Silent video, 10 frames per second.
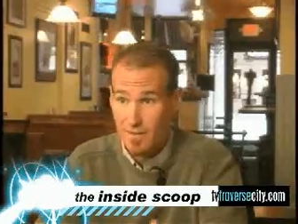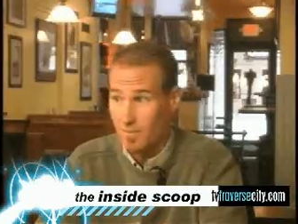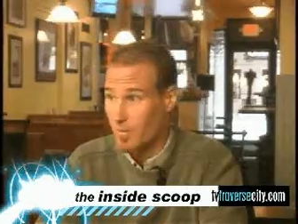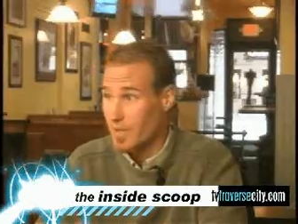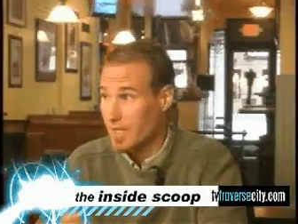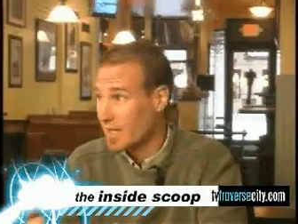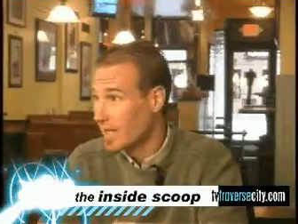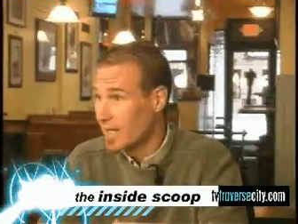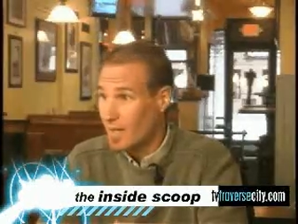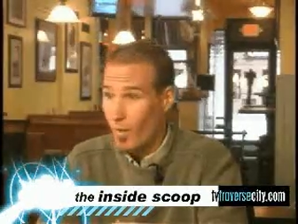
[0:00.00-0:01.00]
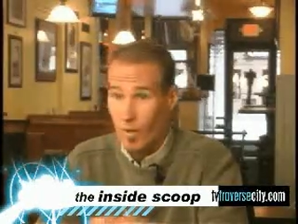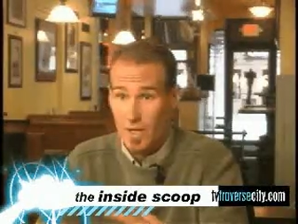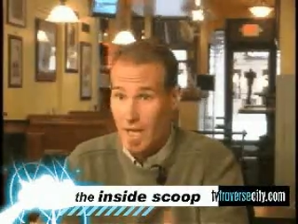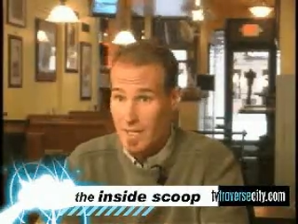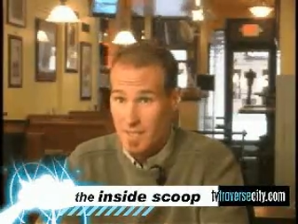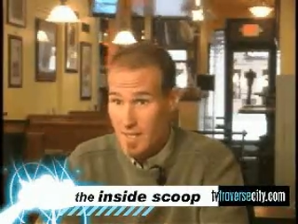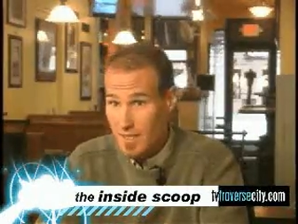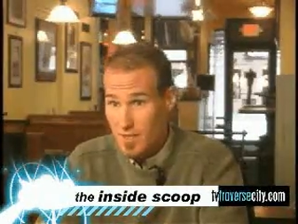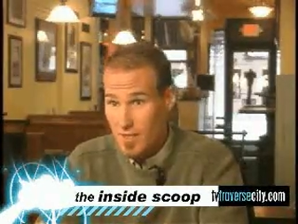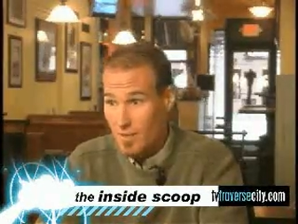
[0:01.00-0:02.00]
reorganize the
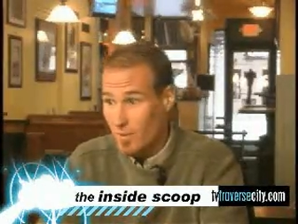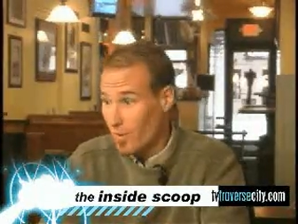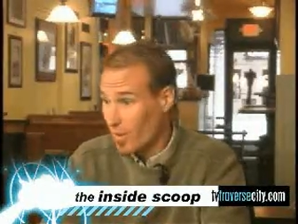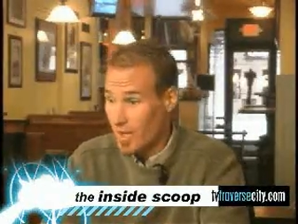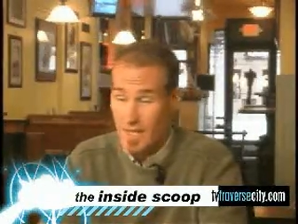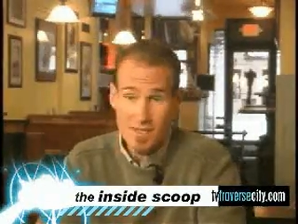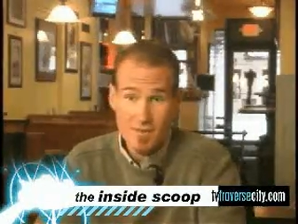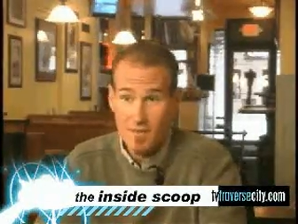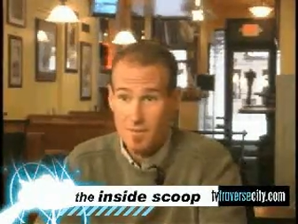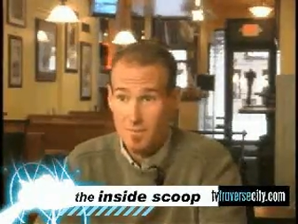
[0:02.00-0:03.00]
kitchen, reorganize the